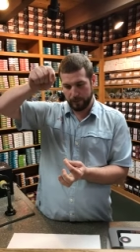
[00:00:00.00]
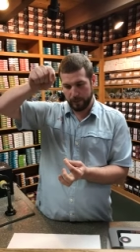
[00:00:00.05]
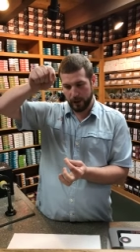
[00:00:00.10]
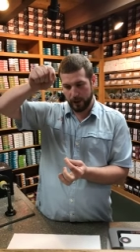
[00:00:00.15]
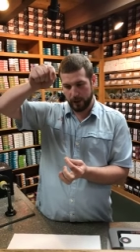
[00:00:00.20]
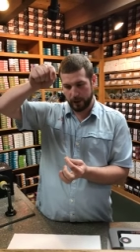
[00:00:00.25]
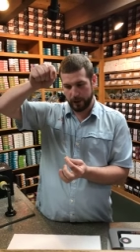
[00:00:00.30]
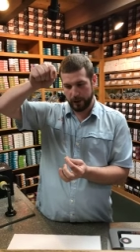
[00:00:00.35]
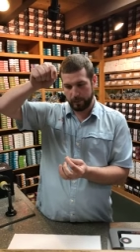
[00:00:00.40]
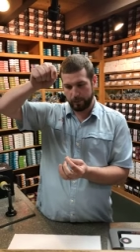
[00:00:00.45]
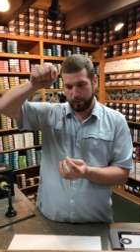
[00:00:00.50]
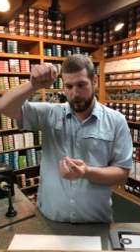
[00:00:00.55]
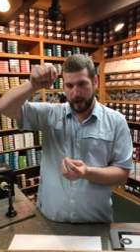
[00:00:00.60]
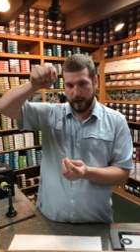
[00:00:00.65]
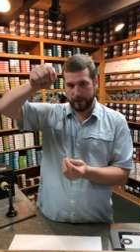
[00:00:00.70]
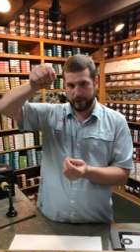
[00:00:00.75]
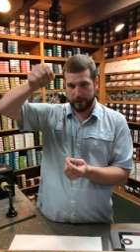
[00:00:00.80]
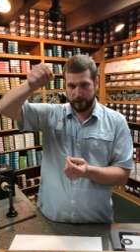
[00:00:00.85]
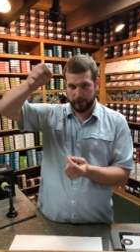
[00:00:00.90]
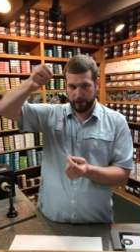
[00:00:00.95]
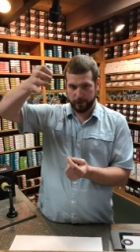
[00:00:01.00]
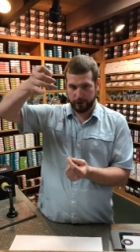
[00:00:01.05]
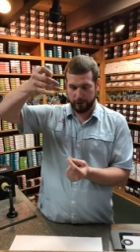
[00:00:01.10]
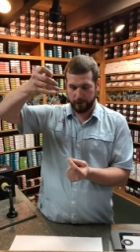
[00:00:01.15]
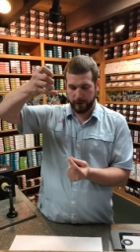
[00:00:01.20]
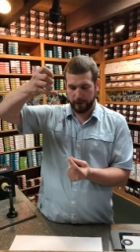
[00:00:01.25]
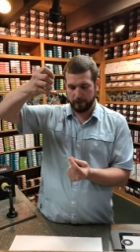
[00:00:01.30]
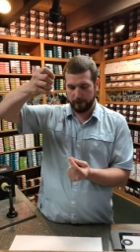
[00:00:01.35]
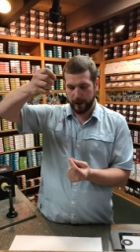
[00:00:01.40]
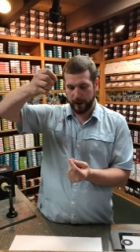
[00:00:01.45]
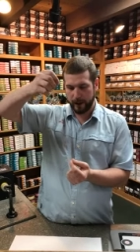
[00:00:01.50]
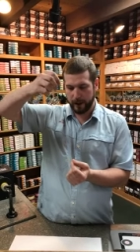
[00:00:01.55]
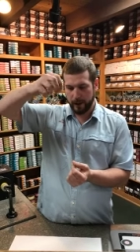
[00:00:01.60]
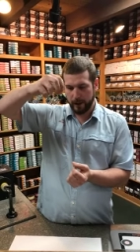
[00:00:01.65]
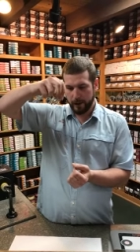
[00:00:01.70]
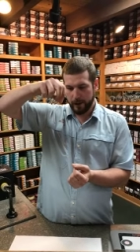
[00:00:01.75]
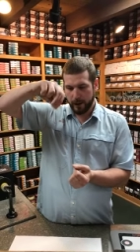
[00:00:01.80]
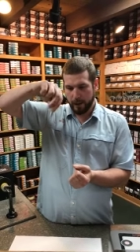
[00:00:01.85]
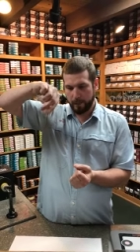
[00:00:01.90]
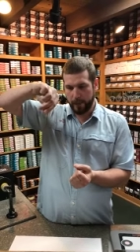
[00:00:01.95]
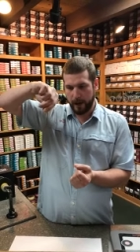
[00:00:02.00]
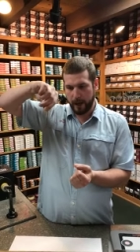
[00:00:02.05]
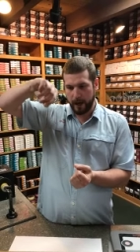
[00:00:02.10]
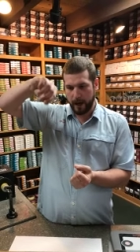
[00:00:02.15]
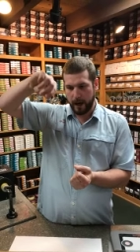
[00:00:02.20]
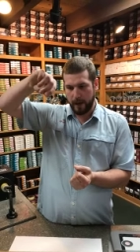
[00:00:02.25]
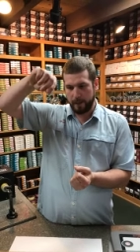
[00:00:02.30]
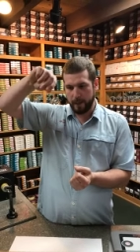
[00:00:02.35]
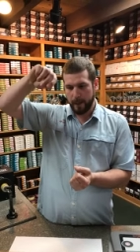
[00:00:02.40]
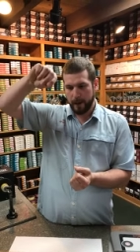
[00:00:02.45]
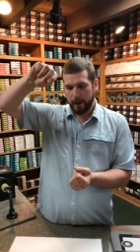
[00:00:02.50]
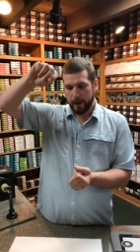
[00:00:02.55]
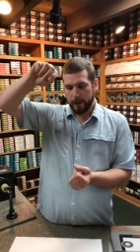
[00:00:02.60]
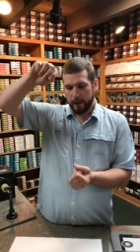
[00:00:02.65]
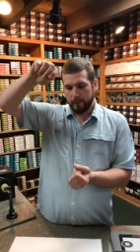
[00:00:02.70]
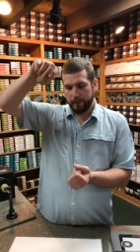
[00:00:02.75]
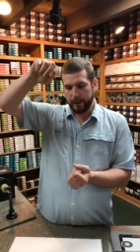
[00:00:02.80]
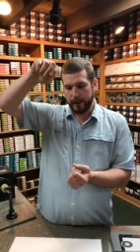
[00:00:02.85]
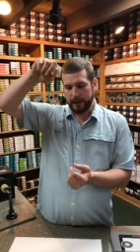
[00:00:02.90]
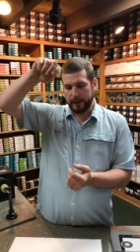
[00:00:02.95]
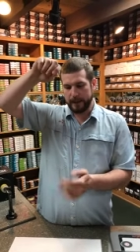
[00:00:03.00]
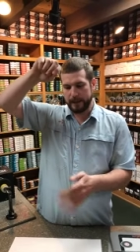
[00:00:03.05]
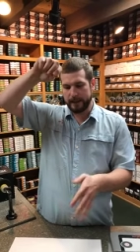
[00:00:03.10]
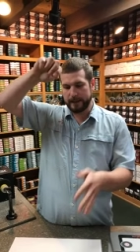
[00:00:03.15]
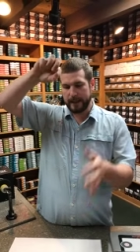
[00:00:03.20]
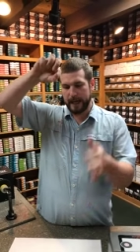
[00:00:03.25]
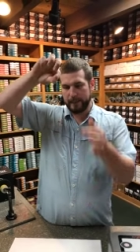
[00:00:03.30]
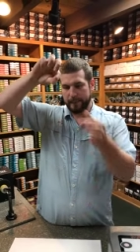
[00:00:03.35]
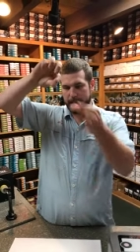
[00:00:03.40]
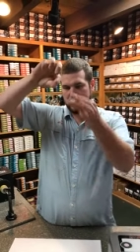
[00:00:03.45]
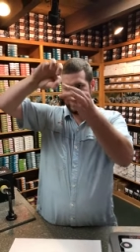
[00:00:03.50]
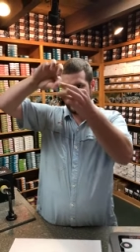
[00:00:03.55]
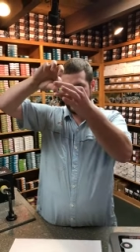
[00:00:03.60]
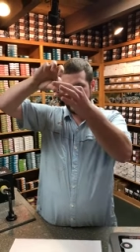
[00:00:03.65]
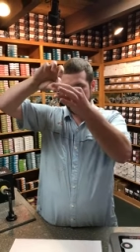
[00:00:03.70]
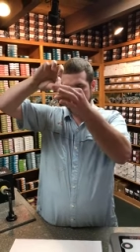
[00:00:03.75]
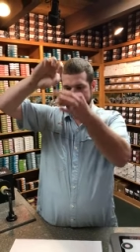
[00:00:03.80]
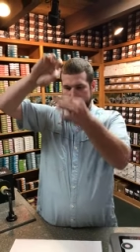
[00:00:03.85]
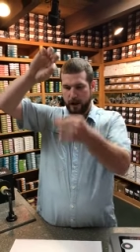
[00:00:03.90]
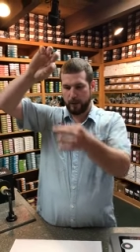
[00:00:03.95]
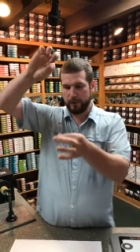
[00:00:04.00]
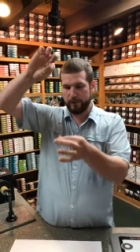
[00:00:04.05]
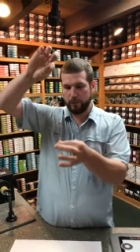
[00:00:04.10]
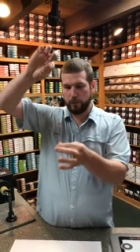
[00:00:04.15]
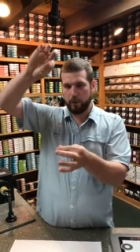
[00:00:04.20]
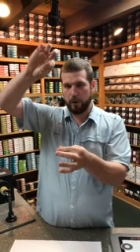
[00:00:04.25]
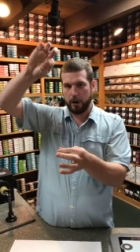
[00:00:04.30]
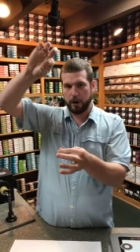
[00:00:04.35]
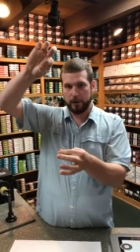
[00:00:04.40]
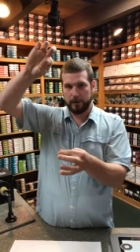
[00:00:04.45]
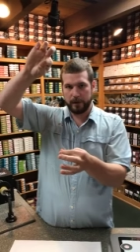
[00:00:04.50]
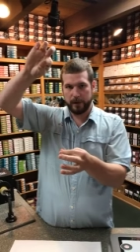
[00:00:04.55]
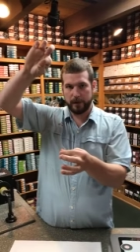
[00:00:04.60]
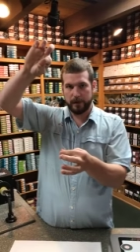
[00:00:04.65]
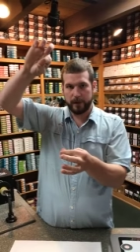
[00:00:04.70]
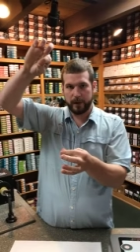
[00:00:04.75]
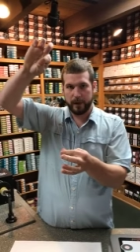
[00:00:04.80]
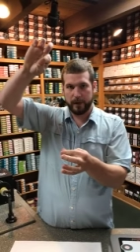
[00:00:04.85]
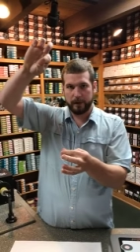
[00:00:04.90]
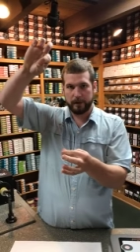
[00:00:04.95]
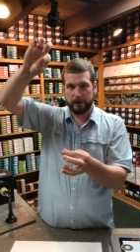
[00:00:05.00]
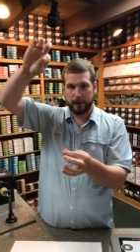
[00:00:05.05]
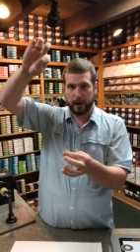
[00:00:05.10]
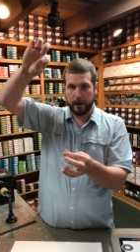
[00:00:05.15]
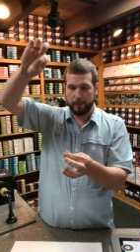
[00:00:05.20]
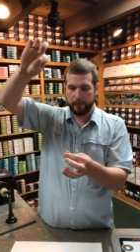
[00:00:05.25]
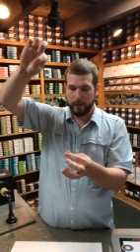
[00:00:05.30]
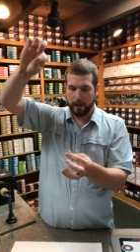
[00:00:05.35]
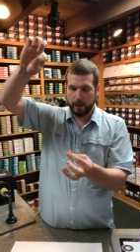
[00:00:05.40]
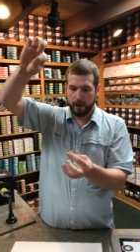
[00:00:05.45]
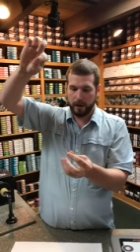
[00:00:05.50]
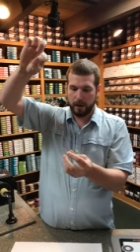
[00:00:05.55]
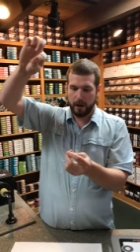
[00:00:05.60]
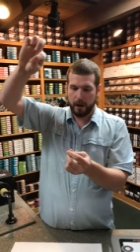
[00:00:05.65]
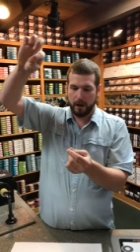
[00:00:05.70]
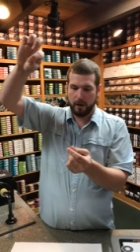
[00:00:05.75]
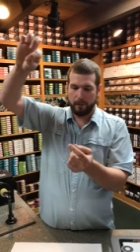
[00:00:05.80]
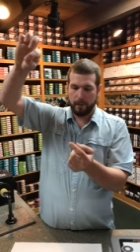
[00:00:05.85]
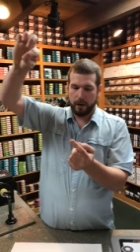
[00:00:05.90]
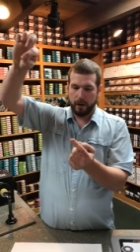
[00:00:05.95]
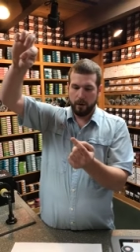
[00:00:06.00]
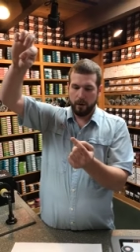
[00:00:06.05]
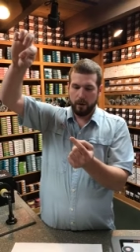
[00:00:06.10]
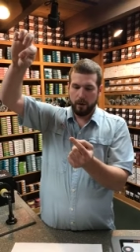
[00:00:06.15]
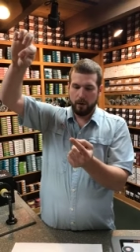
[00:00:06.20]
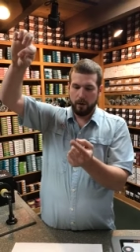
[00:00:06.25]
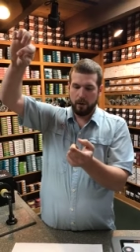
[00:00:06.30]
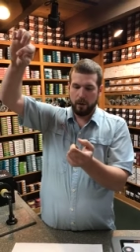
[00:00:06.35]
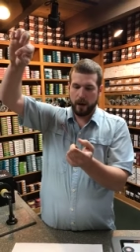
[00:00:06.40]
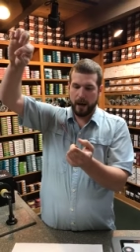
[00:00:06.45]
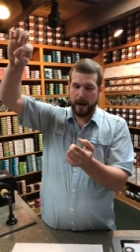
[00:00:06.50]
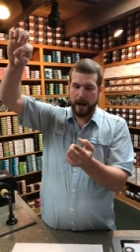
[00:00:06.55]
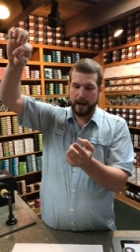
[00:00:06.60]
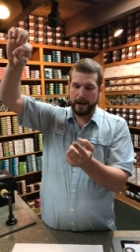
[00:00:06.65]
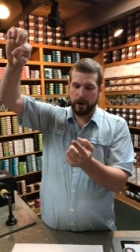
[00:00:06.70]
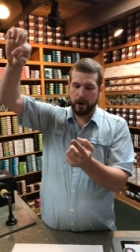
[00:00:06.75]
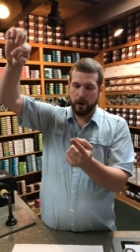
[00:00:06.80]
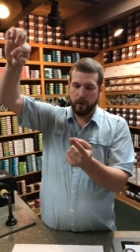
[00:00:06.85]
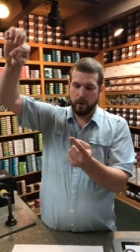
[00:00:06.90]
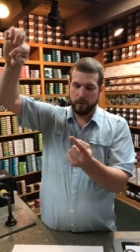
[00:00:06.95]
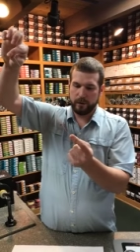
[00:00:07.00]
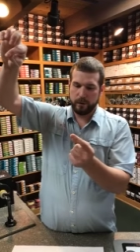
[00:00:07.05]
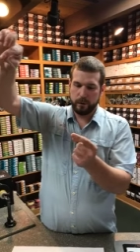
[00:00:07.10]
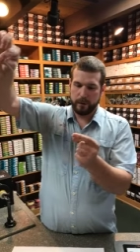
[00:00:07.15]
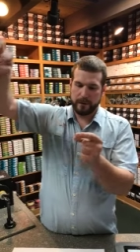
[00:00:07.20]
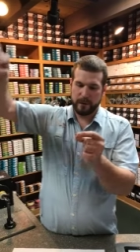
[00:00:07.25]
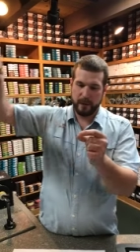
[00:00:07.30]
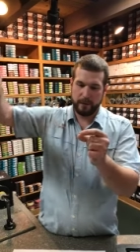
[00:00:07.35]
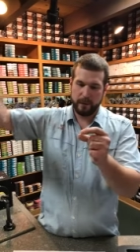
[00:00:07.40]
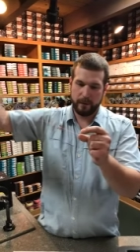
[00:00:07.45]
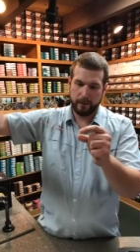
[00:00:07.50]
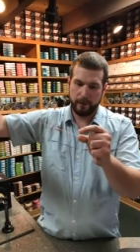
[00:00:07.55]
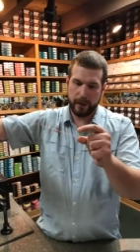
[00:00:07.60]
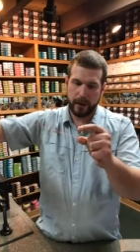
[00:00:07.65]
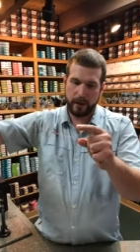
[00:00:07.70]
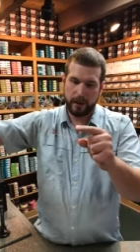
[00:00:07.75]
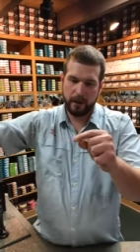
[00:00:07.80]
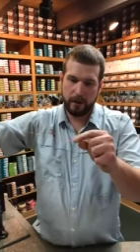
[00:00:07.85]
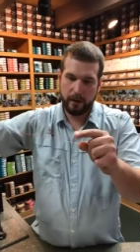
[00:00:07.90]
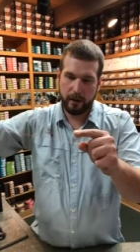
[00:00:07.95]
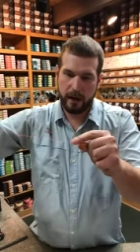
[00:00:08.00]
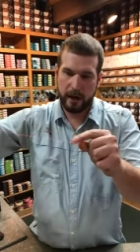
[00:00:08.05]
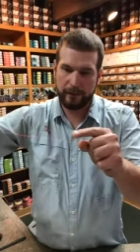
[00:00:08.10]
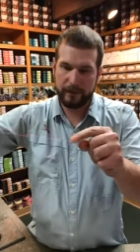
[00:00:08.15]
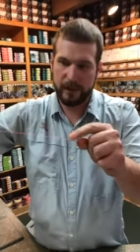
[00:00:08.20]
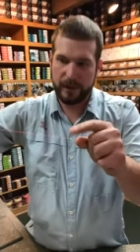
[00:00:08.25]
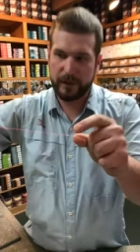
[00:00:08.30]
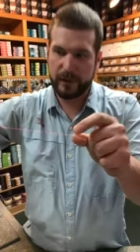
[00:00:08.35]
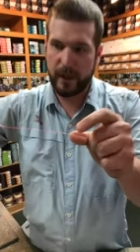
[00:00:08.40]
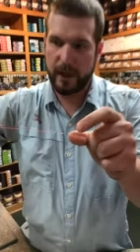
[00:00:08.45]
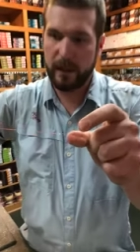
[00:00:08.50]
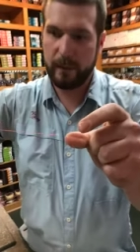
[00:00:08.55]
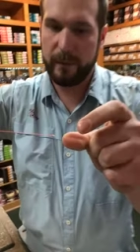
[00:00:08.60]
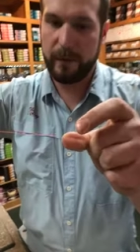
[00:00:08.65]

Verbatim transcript: uh, good practice, you should re-rig. But, um, but this hypothetically is out of the water the entire time. Um, I go to a tippet ring off this sighter